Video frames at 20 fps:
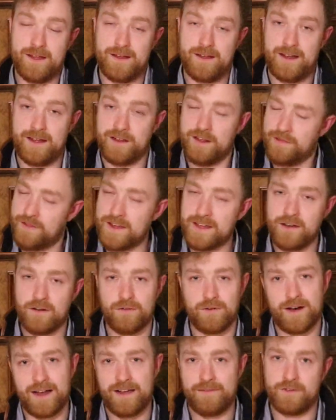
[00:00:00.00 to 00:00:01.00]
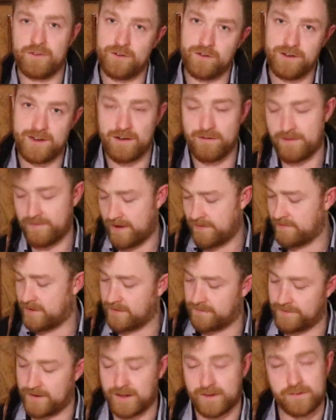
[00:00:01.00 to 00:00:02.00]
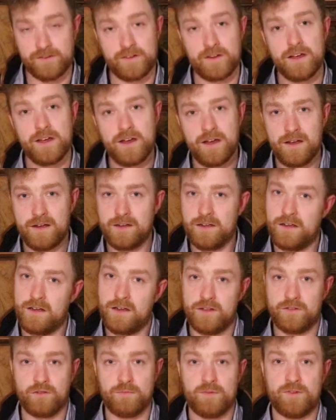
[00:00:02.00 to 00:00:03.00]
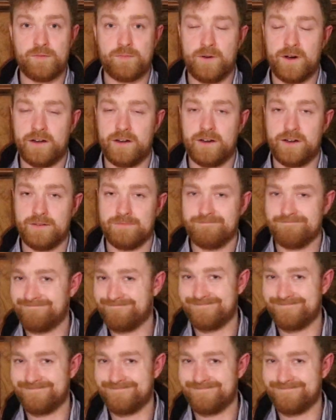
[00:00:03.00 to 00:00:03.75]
and you'll think, oh, I have it done now. I have everything fixed. It's going to be spot on.